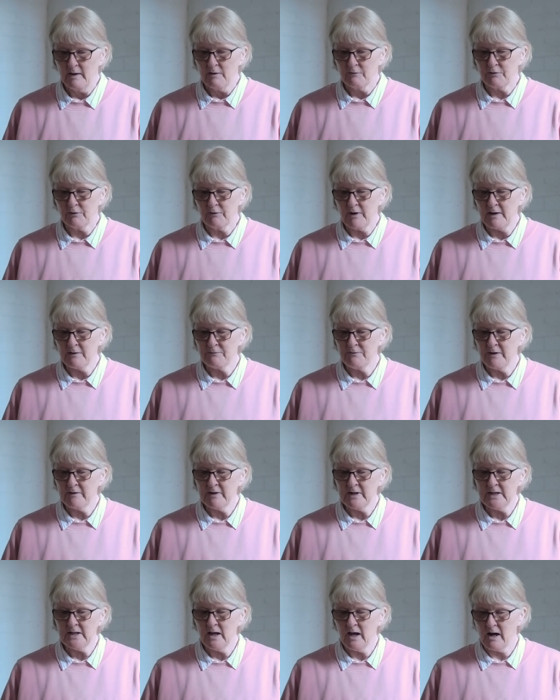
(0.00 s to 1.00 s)
for our
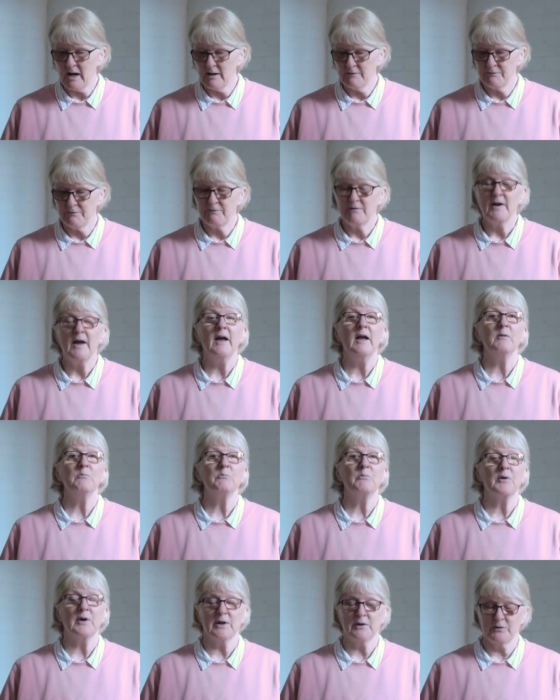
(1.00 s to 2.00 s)
very life and
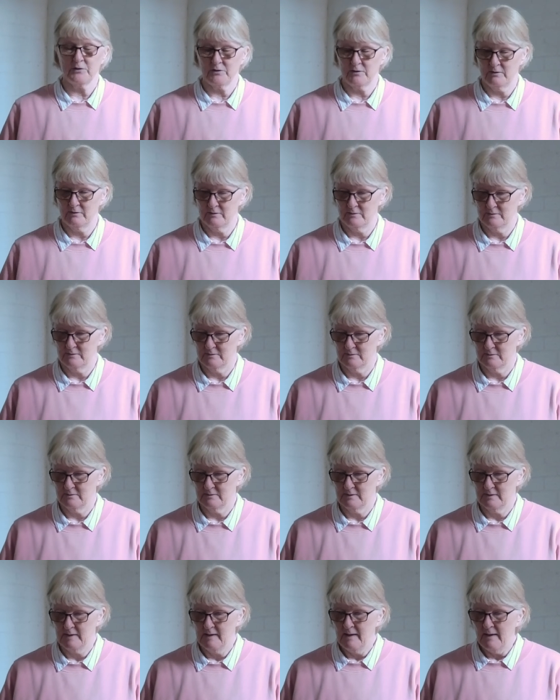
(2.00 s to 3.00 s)
breath,
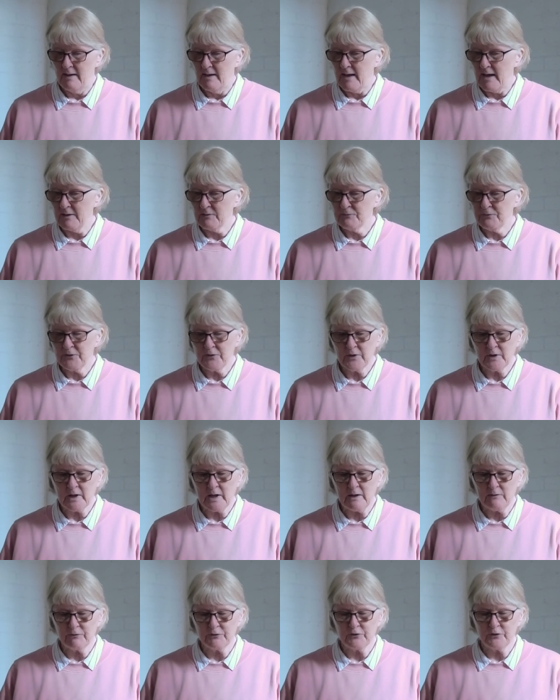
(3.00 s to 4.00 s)
and for the
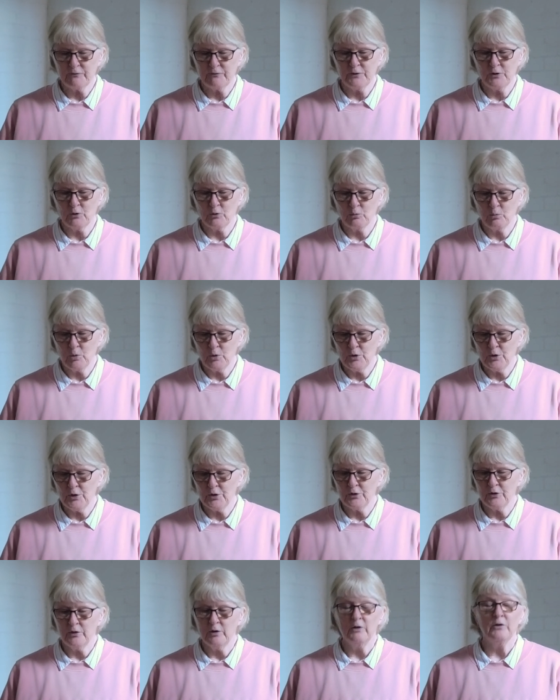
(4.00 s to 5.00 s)
gifts of your
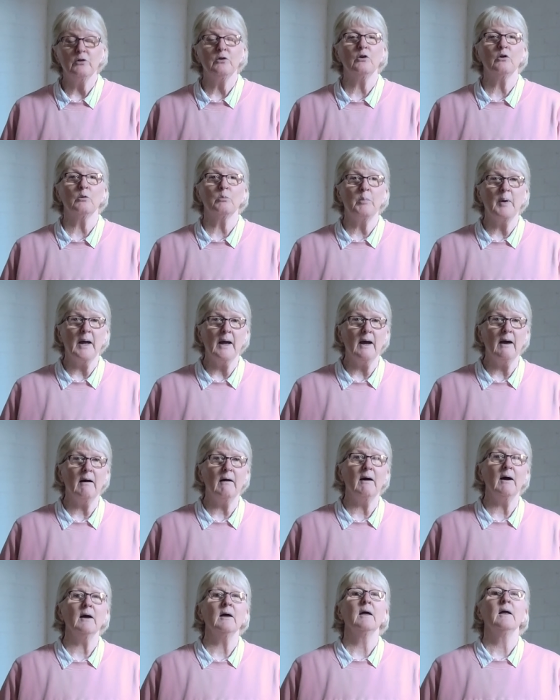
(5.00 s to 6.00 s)
word, your
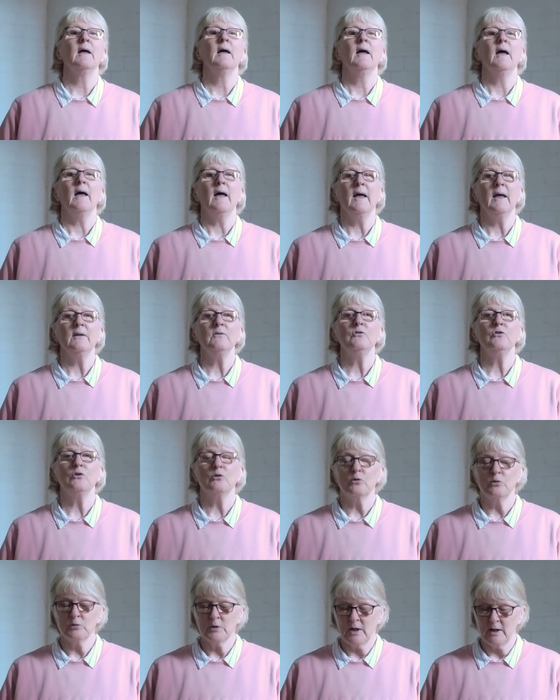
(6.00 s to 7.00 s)
power, and
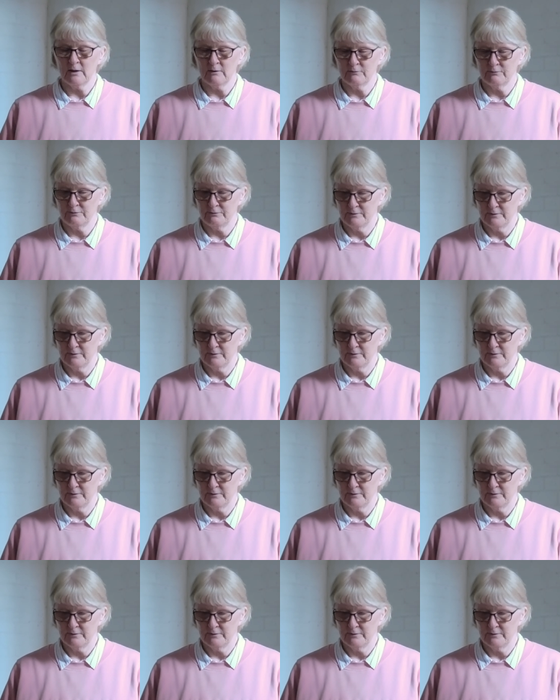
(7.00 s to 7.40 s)
your love.